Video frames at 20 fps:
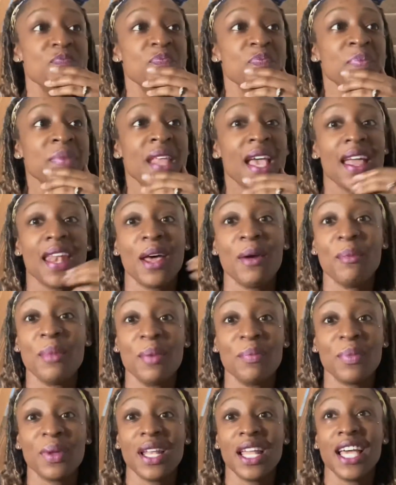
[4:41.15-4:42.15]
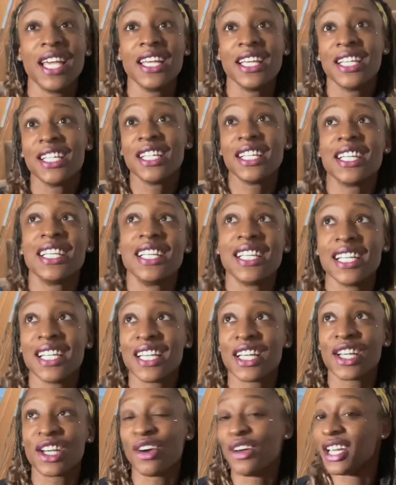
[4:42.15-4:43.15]
And I remember like
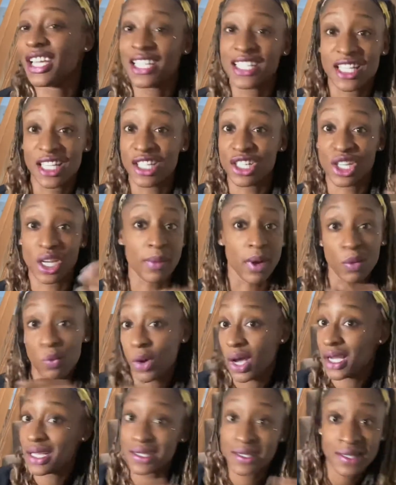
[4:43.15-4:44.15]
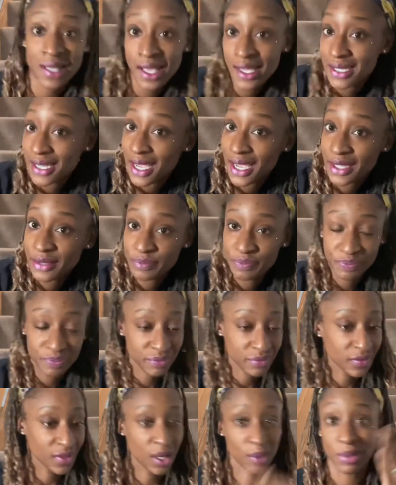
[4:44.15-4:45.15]
going into the gym, I'd work a Saturday,
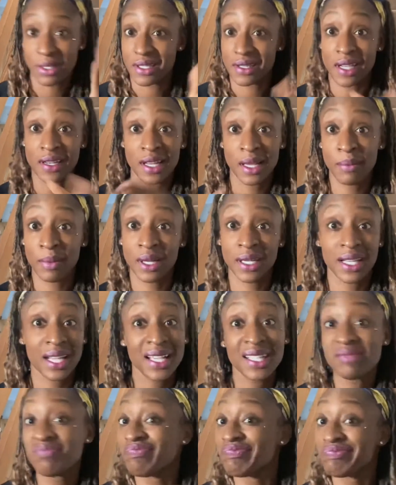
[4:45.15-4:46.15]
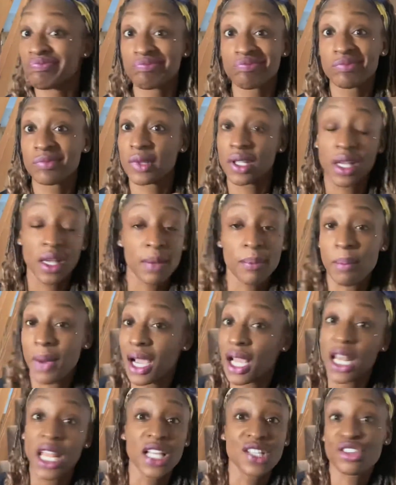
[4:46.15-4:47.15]
but Sunday, Monday, my
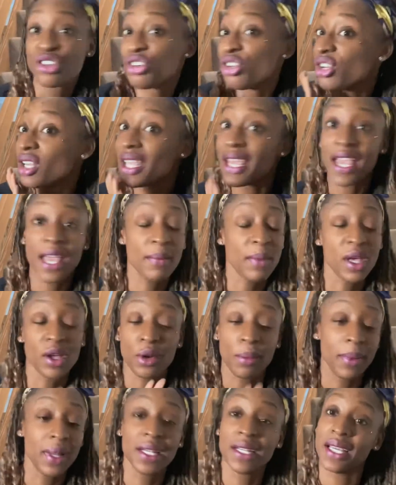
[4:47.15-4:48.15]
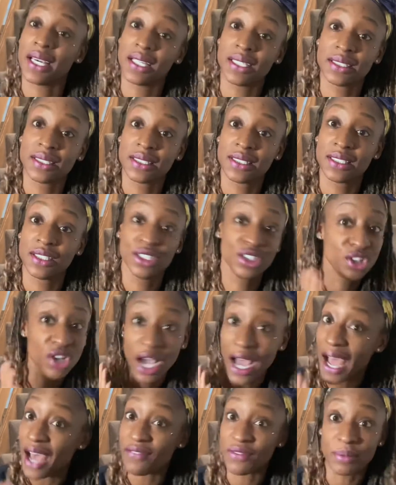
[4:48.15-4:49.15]
clients couldn't get me on a Monday. You're not
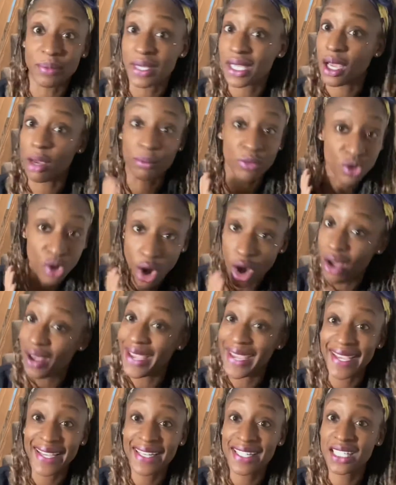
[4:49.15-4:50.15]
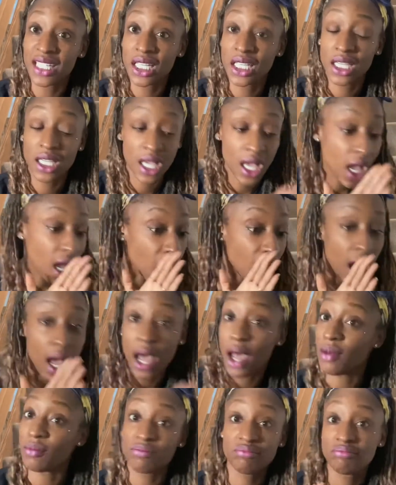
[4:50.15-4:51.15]
having me. I'm not in.
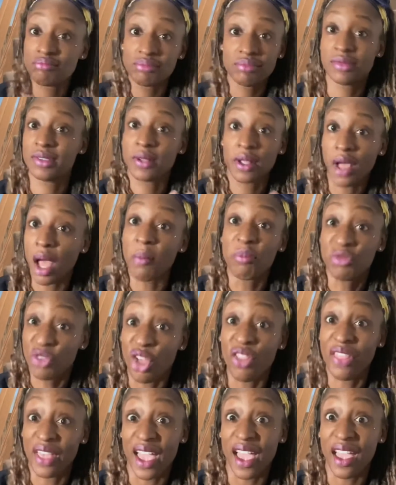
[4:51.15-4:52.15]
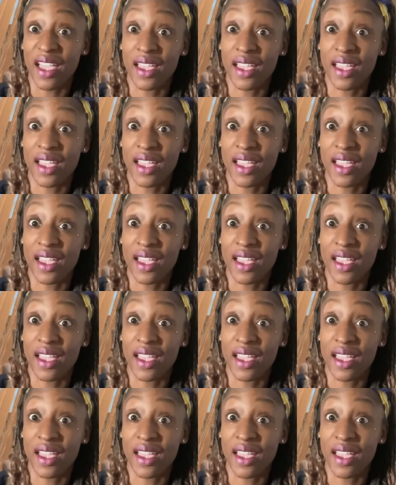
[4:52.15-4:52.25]
I'm not there.